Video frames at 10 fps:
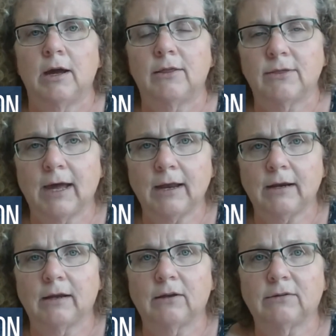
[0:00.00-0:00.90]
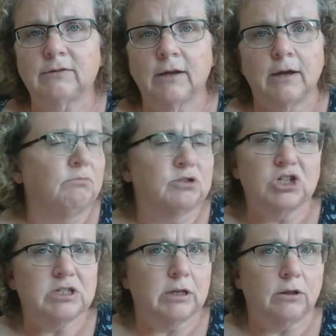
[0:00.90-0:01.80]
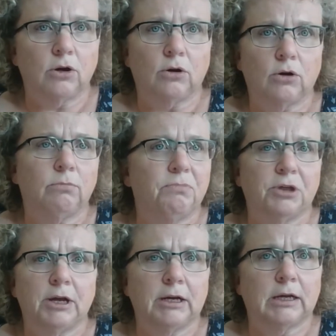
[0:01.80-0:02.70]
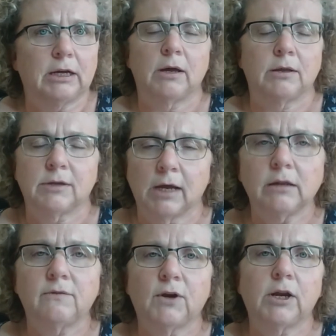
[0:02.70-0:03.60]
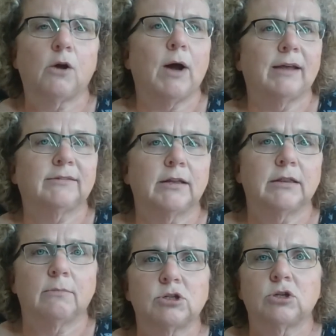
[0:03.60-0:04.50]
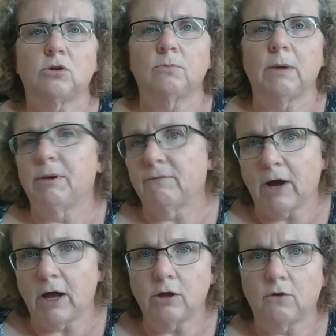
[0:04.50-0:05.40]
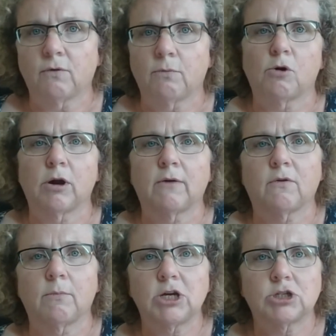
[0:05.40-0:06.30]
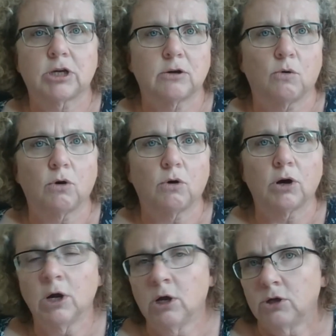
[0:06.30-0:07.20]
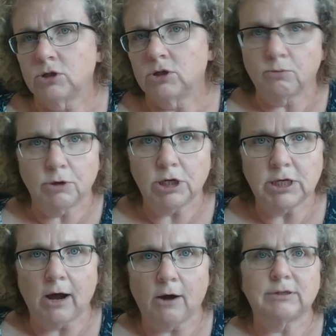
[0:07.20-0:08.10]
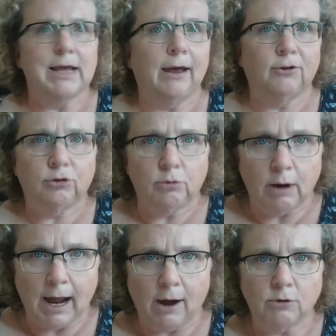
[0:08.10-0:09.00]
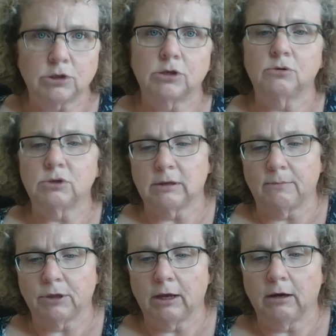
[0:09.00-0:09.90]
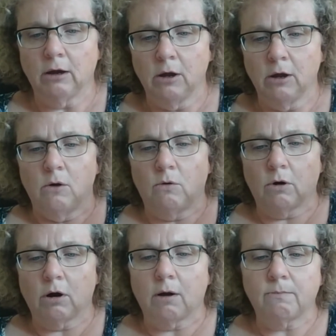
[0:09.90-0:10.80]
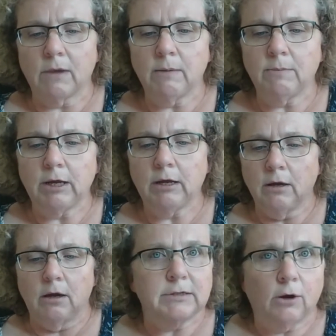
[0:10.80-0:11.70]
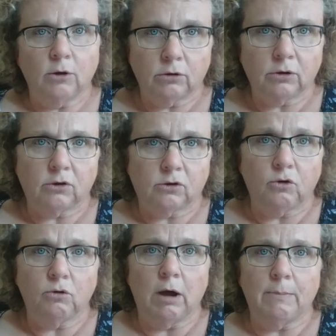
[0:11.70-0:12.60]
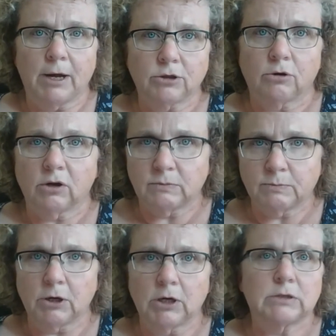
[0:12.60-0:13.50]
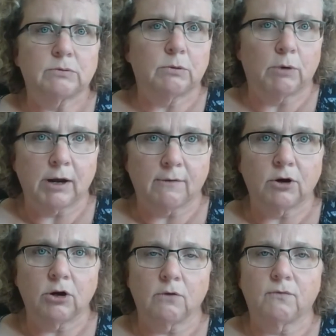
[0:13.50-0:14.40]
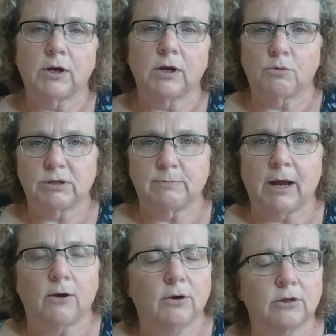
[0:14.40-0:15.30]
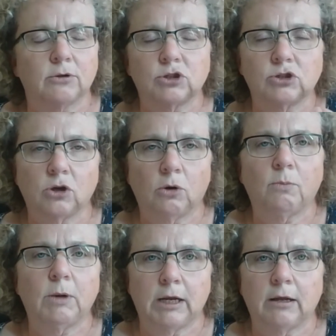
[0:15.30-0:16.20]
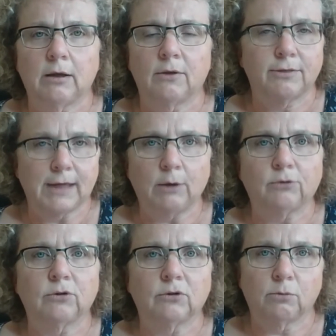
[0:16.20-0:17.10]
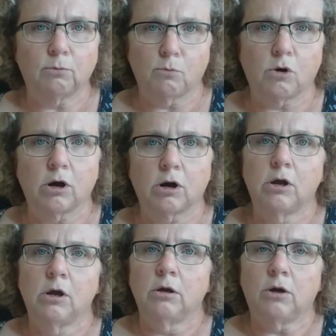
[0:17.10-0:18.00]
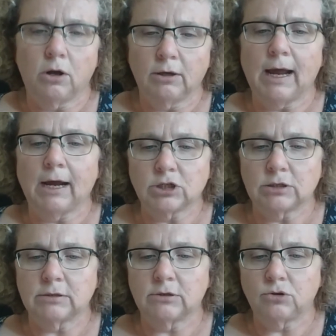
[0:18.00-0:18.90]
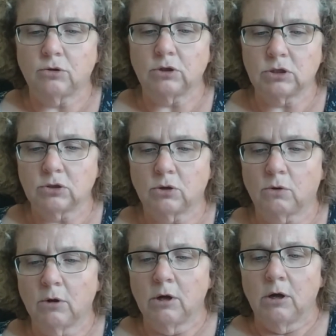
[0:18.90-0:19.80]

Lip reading: And that is just a little thing at the end of the video asking to maybe follow for more information, or to reach out to ask how to do something, or maybe tell you about their experience with whatever your video was about. And there's so many thousands more call to actions that you can do.